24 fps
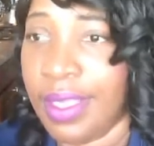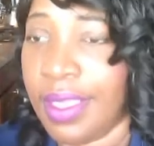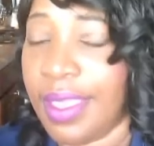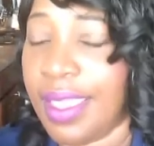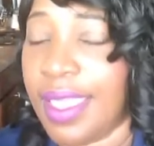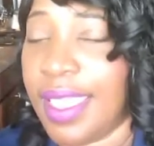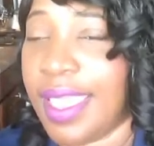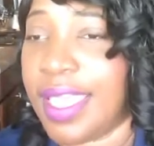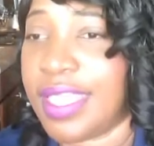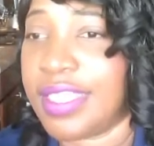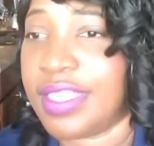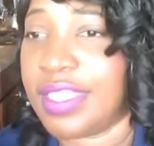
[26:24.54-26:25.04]

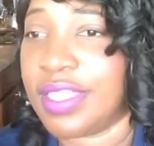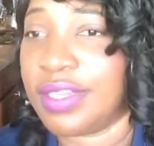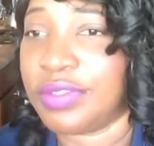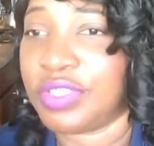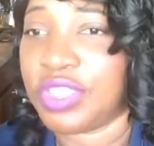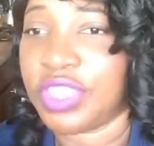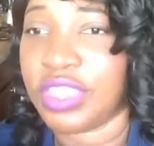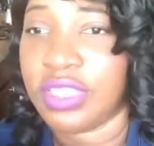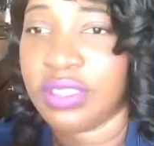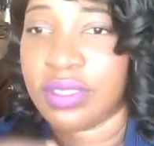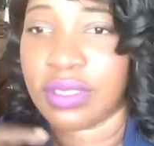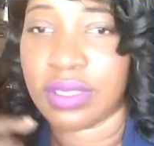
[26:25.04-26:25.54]
And I
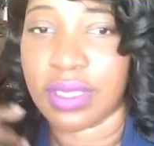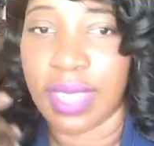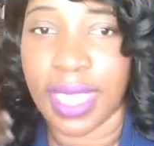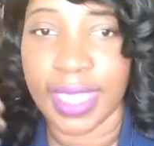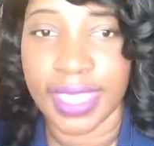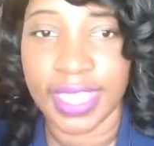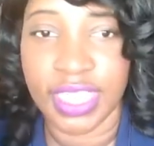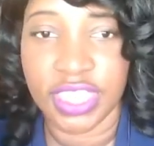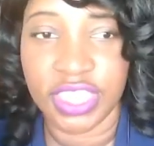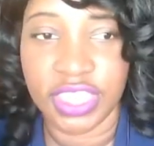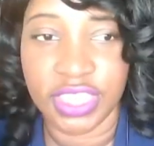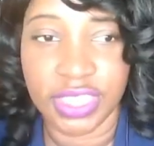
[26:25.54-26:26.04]

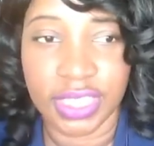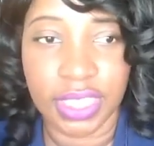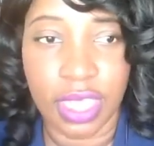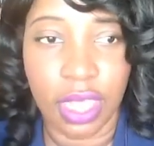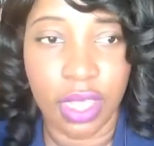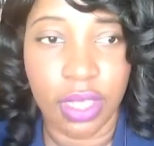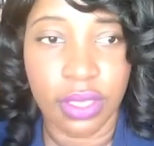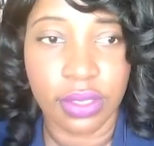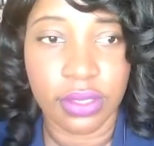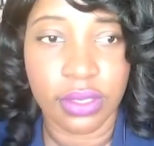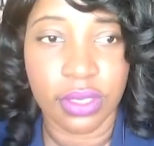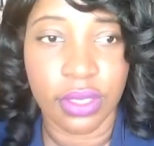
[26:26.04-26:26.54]
guess she
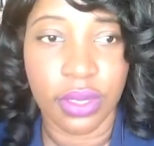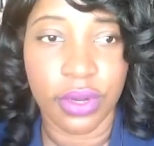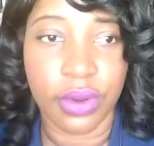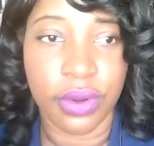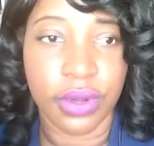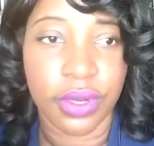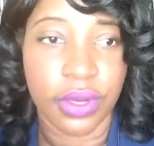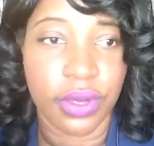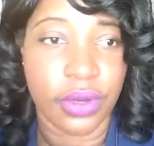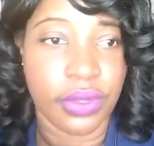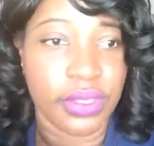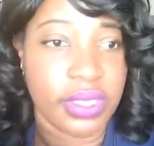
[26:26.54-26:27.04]
calls the
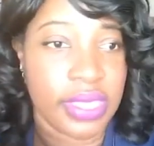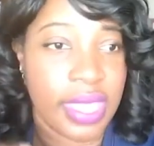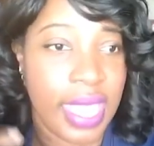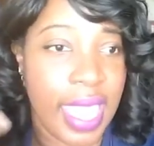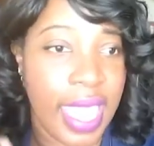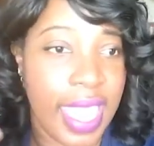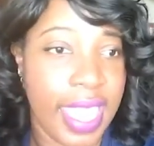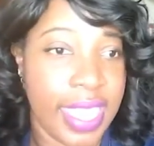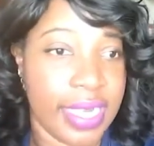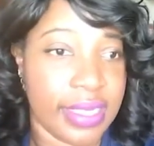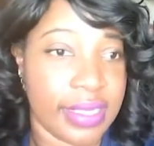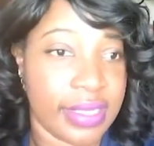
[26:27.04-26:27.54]
girl. The girl say, I
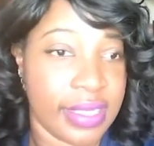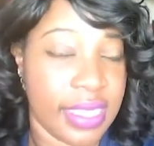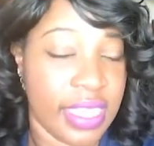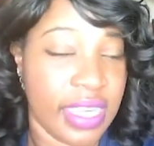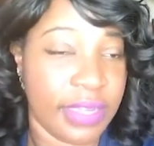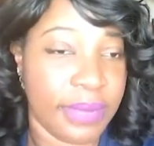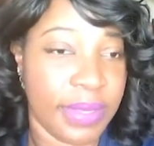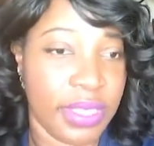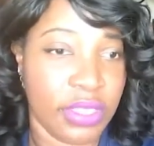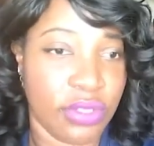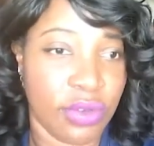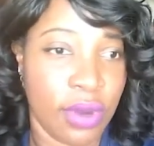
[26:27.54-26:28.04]
hadn't seen
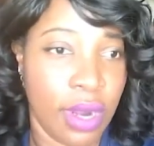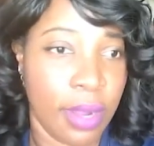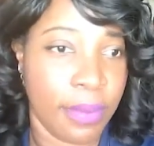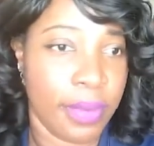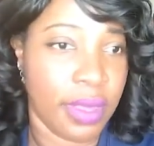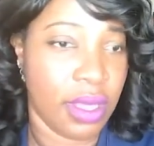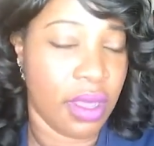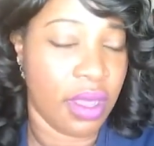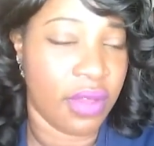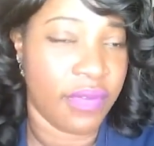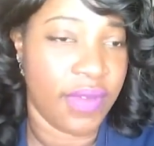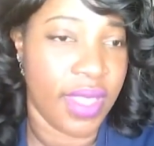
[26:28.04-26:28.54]
him. He dropped
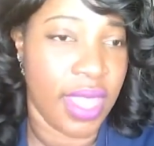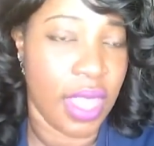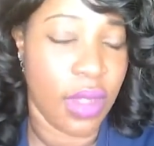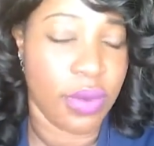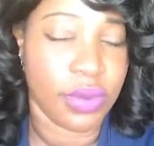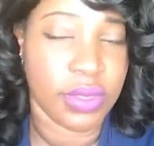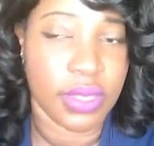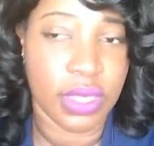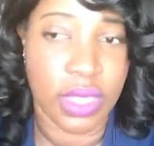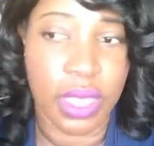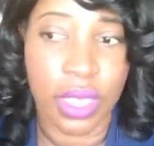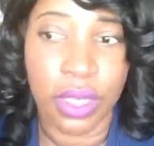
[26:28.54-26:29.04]
me off
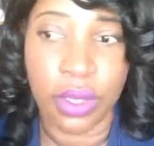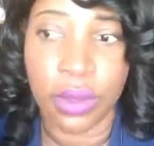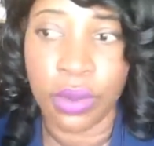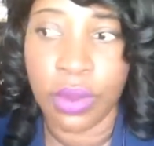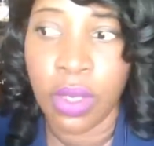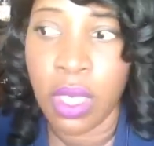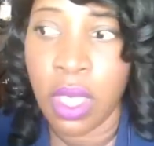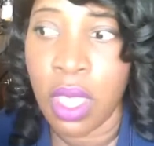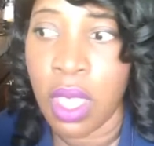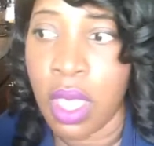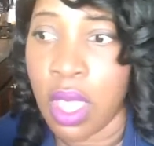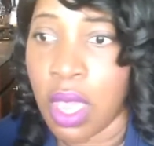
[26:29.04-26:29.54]
hours ago.